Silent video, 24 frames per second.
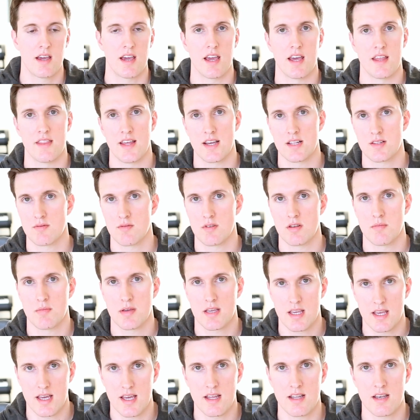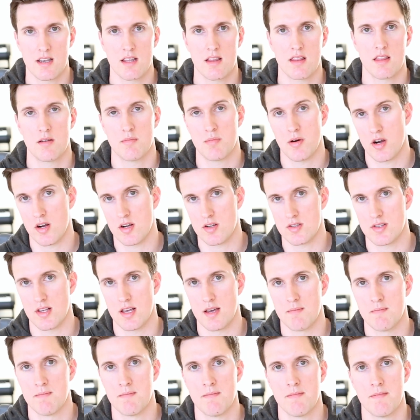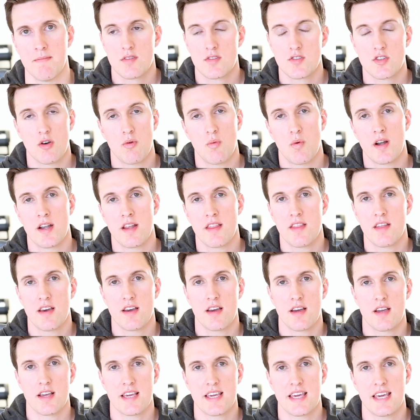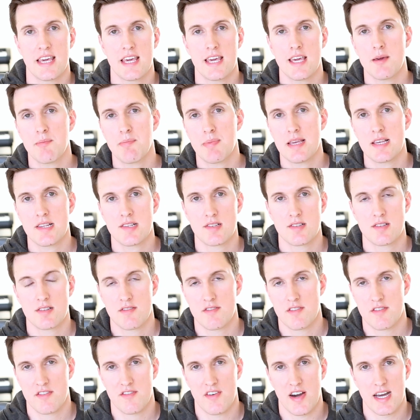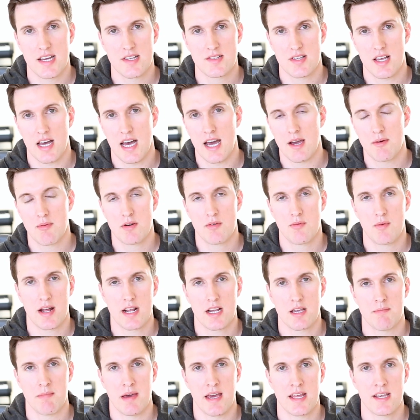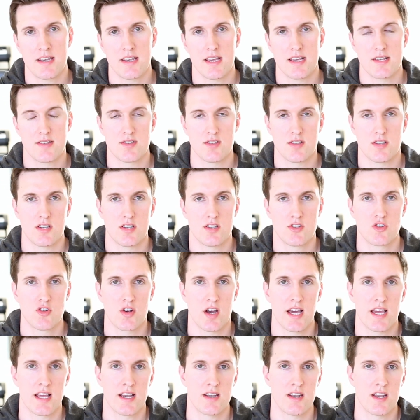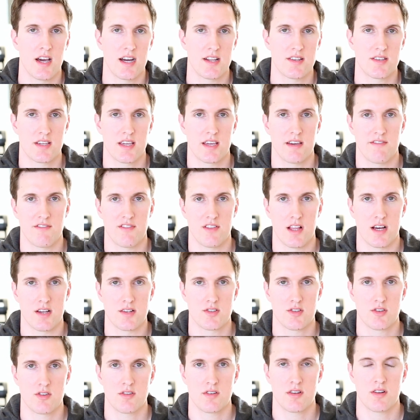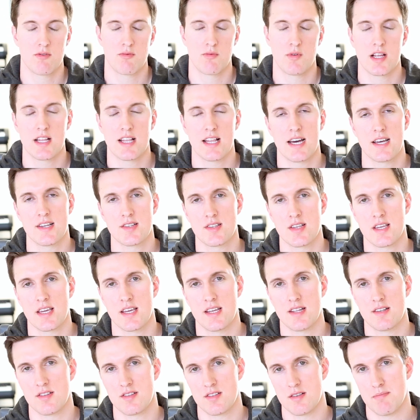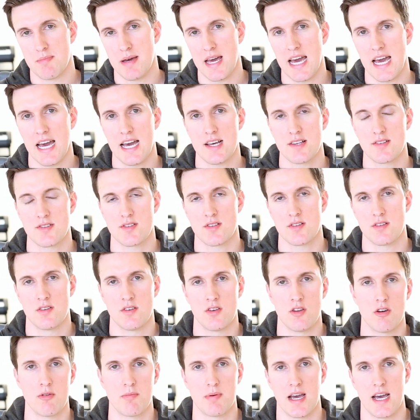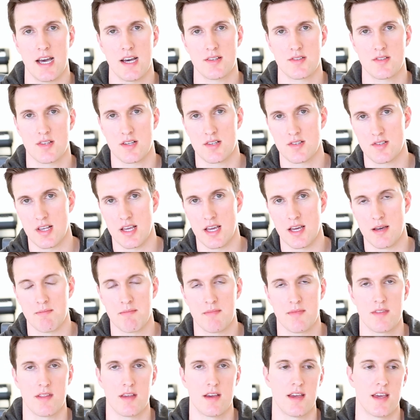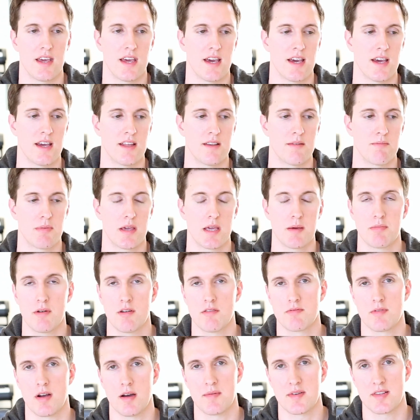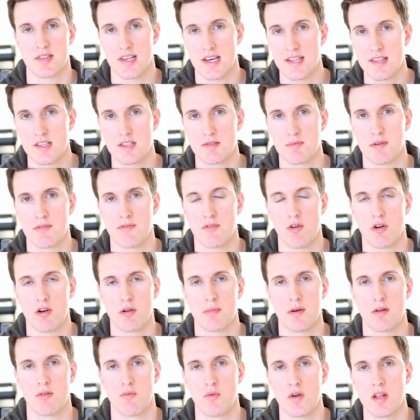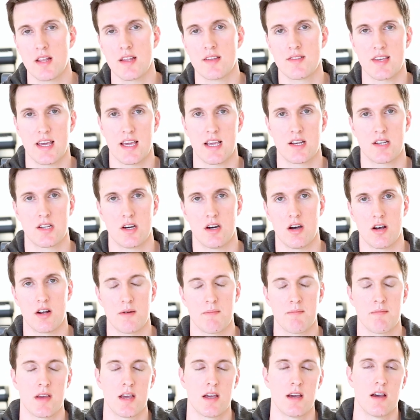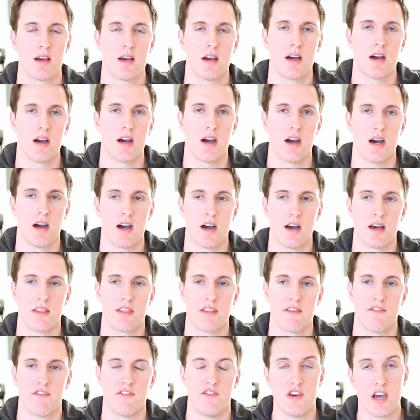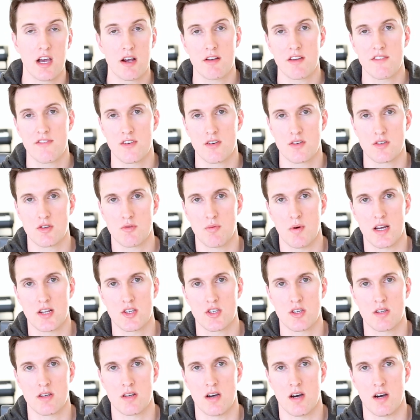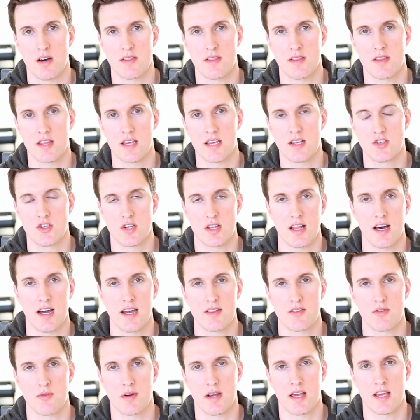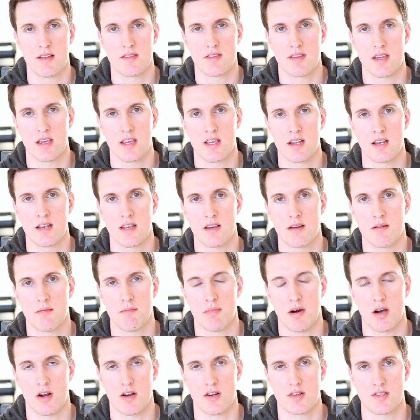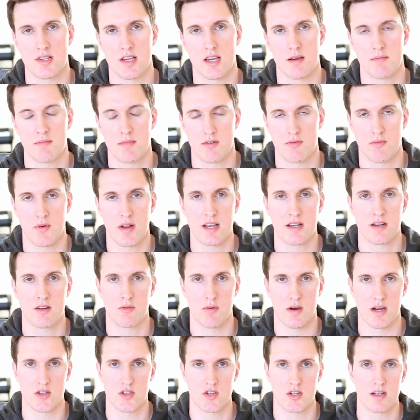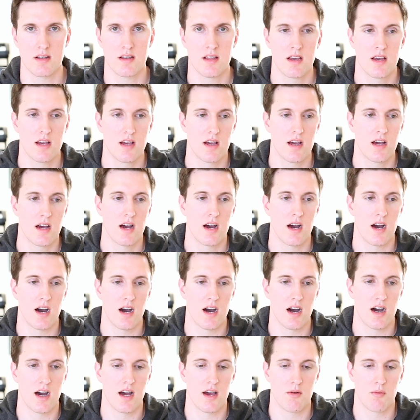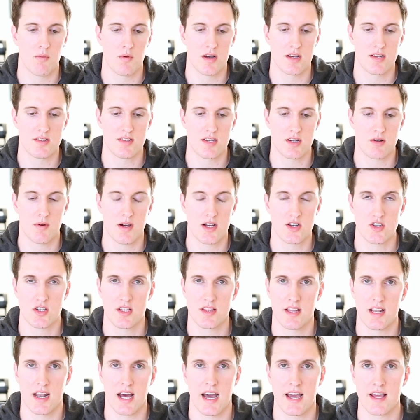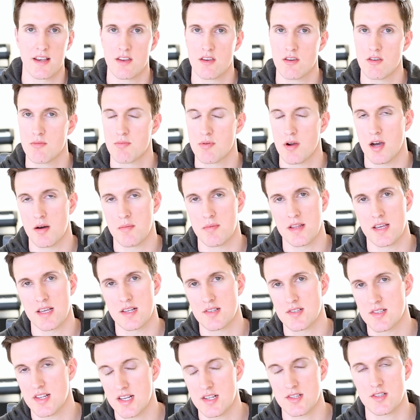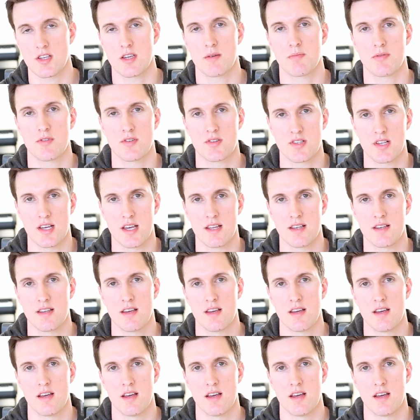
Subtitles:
And that's when you begin the bar exam. So one of the key pieces of advice I would recommend is trying not to get flustered, realizing it is a pass, no pass exam. And people have probably said this before, but really take heart. The very first question on the July 2018 bar exam, the written question, was a question that I knew probably 60%